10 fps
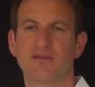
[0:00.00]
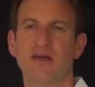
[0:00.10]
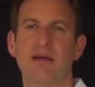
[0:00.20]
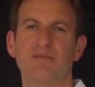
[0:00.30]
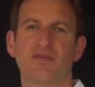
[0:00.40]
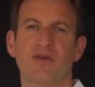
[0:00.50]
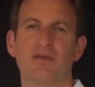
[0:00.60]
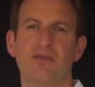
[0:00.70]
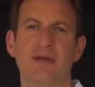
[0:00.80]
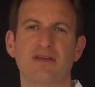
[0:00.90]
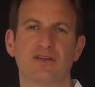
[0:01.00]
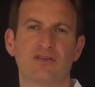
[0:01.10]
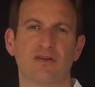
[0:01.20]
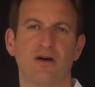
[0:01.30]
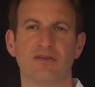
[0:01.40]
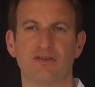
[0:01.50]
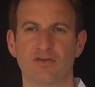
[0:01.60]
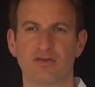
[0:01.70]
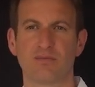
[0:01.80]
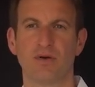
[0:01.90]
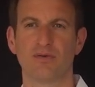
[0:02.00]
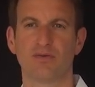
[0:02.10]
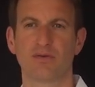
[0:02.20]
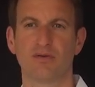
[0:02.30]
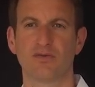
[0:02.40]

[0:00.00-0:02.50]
times the matrix of its transposed.